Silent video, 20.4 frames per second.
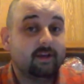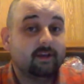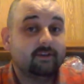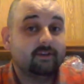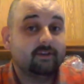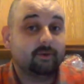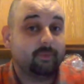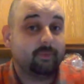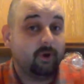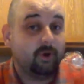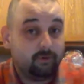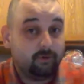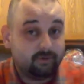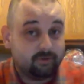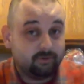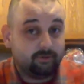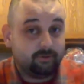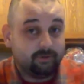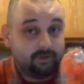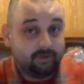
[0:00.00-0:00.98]

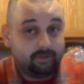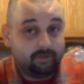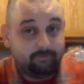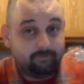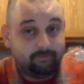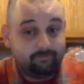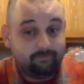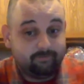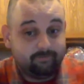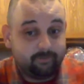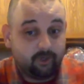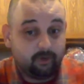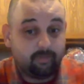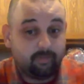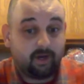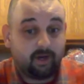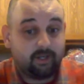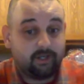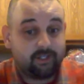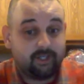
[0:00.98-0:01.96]
supposedly your
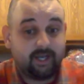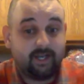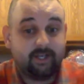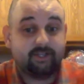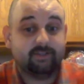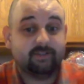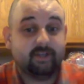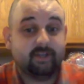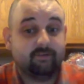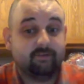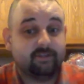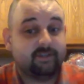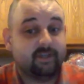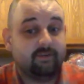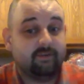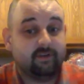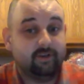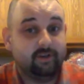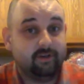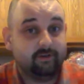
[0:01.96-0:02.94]
body changes every
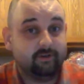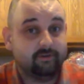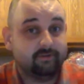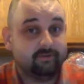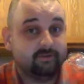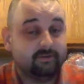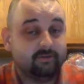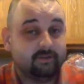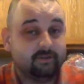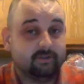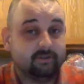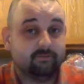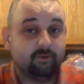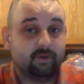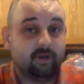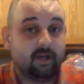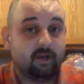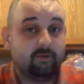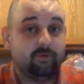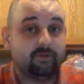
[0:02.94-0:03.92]
7 years. Because
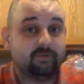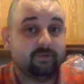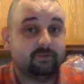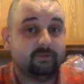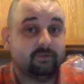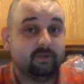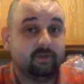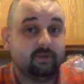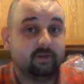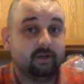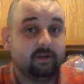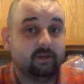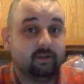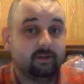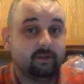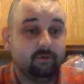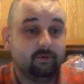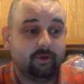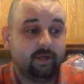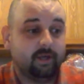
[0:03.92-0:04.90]
when I was a
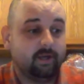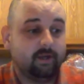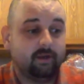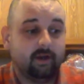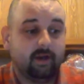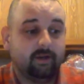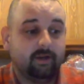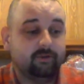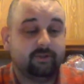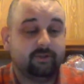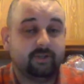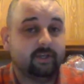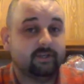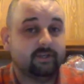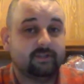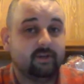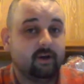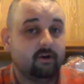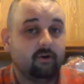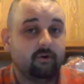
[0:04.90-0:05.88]
little kid, I used to get
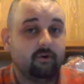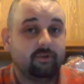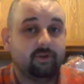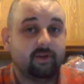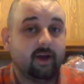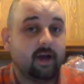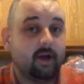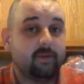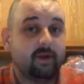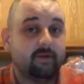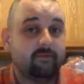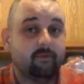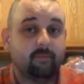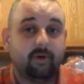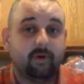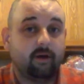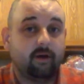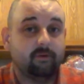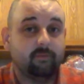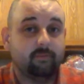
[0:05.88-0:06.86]
stung all the time, never
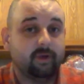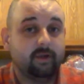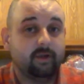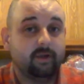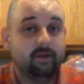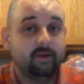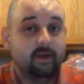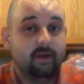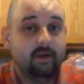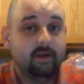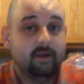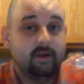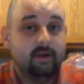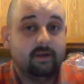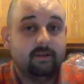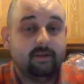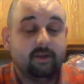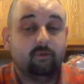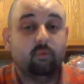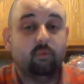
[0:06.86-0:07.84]
bothered me.
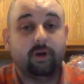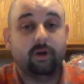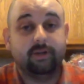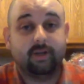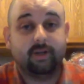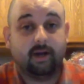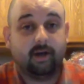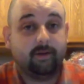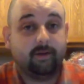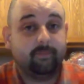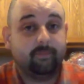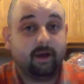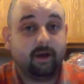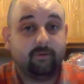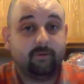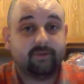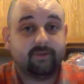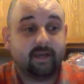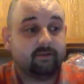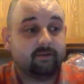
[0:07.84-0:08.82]
Then one time I
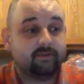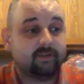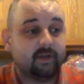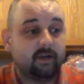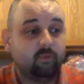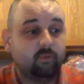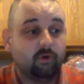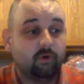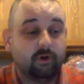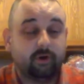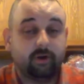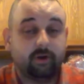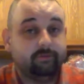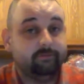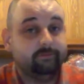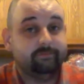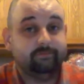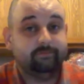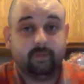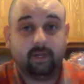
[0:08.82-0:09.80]
was outside
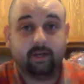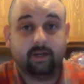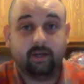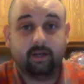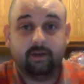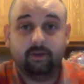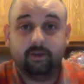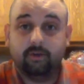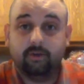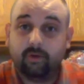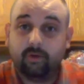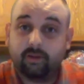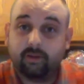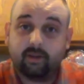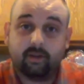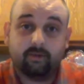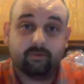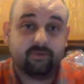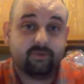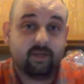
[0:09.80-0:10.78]
working, like I do. I
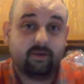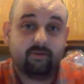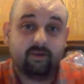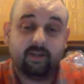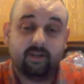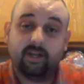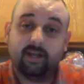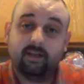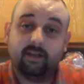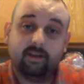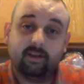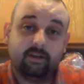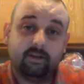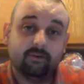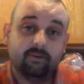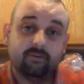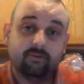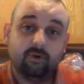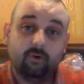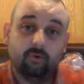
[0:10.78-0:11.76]
think I was 17, 18
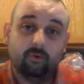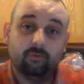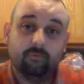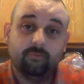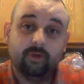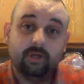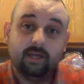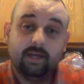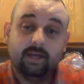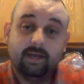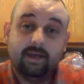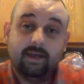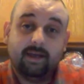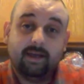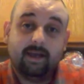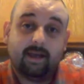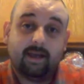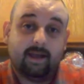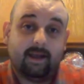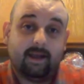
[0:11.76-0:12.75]
years old,
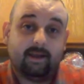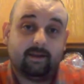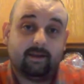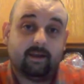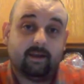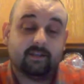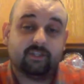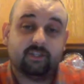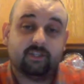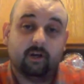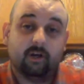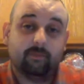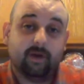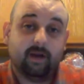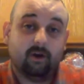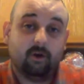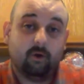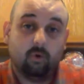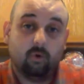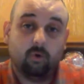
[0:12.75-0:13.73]
and got stung
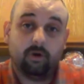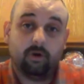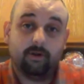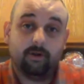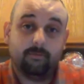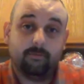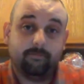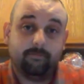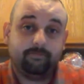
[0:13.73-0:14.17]
by a hornet